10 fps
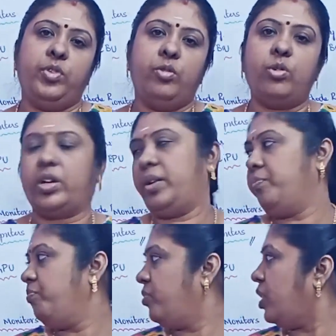Okay.
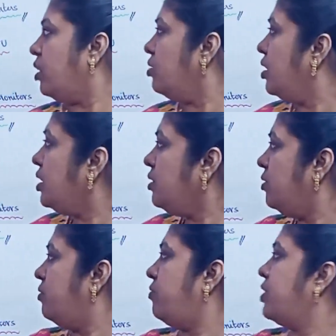Now
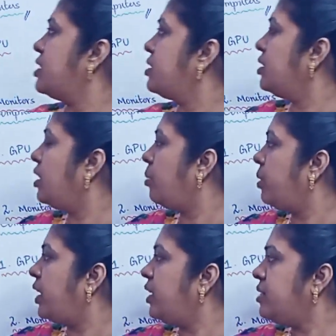the first
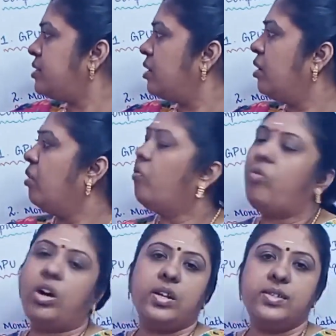topic is
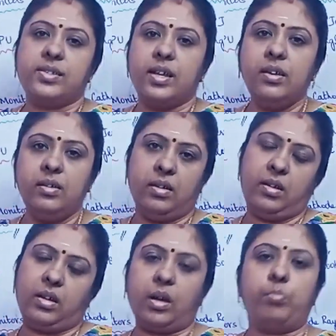what is a
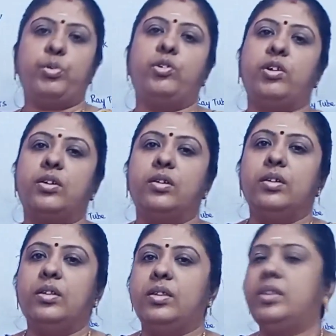computer.
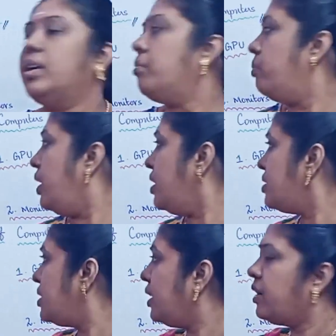The
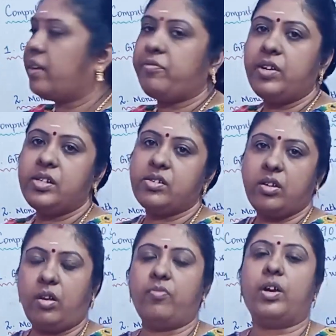basic
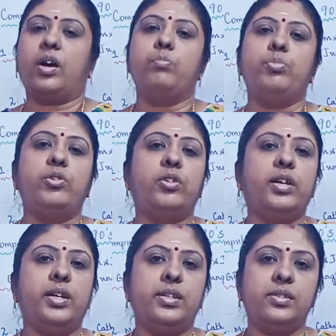definition of a
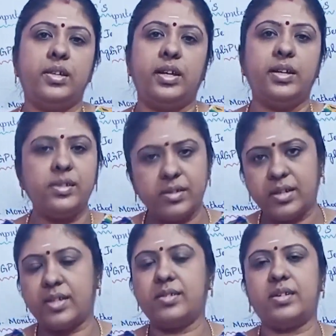computer is it is
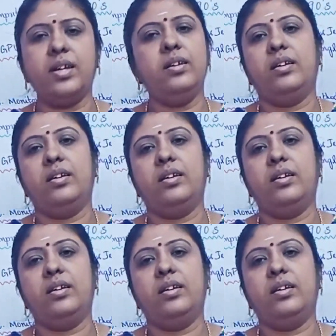just a